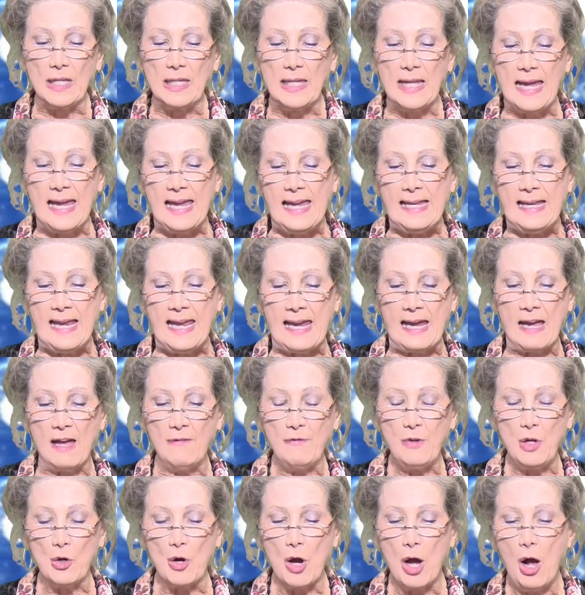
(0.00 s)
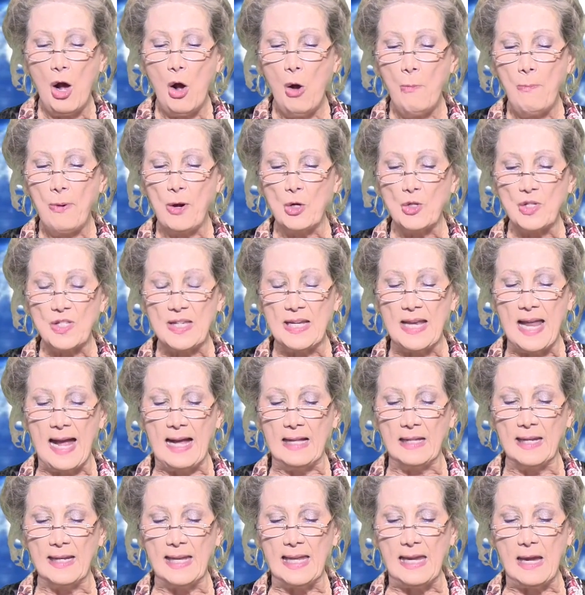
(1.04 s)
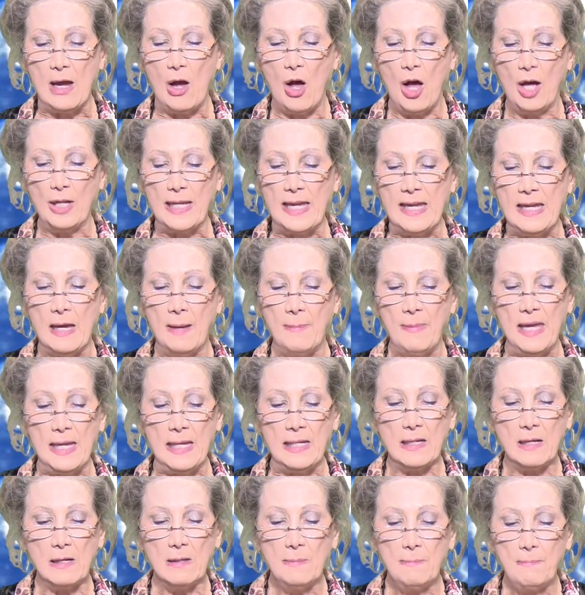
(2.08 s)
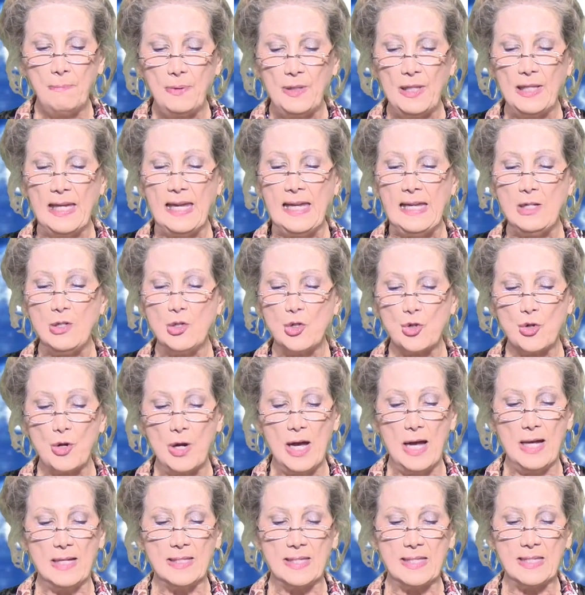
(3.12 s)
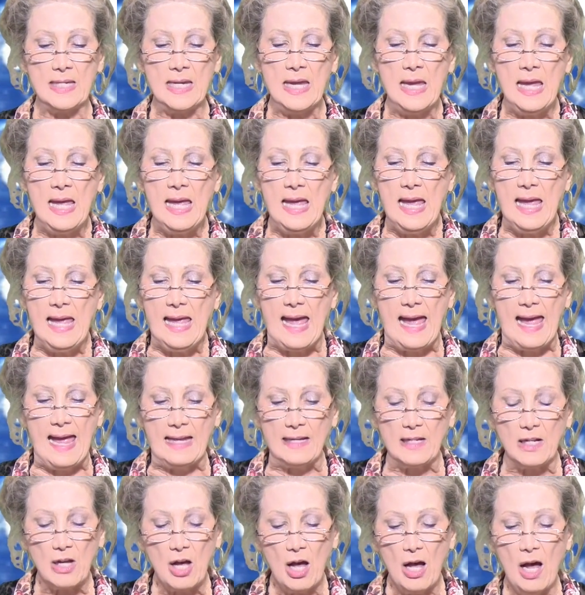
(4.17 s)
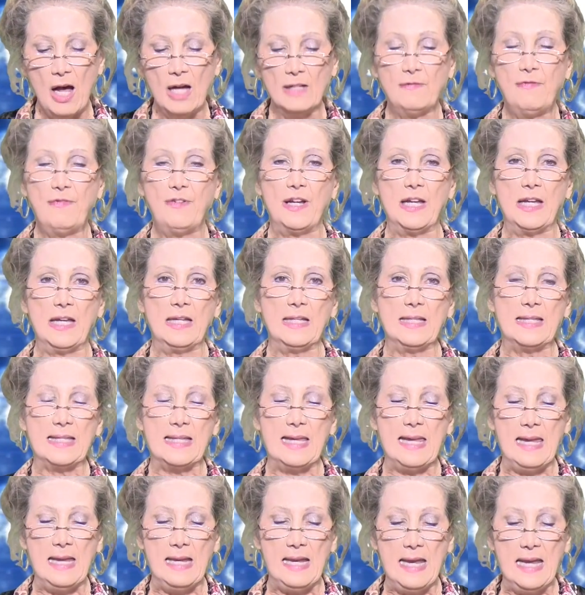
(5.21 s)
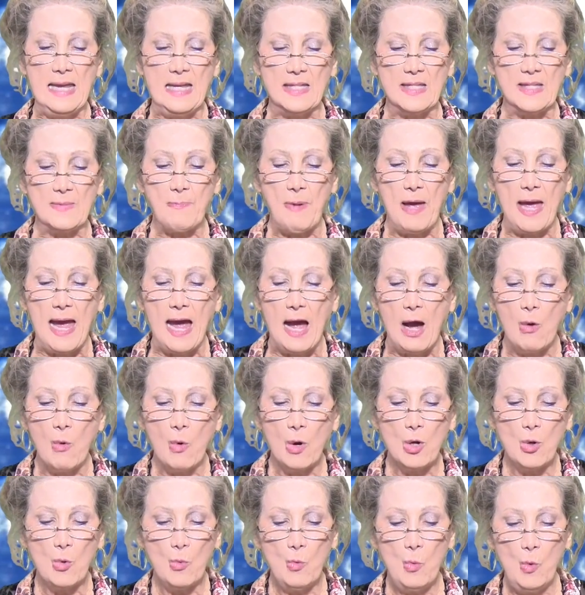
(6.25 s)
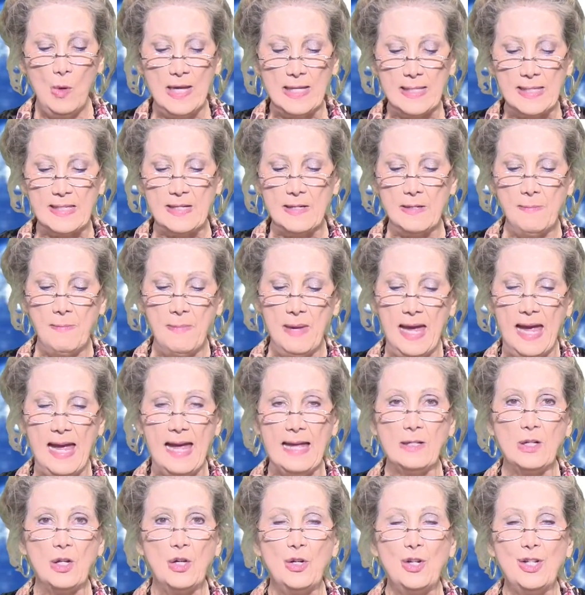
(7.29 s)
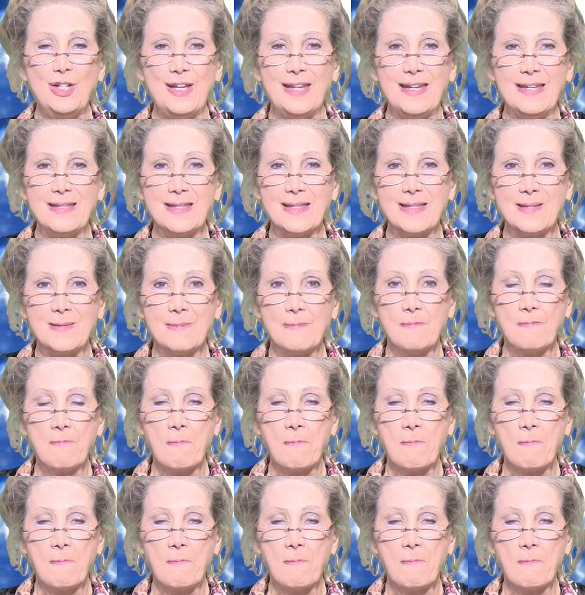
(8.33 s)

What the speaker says: leaning of your whole personality on Him in complete trust and confidence in His power, wisdom, and goodness.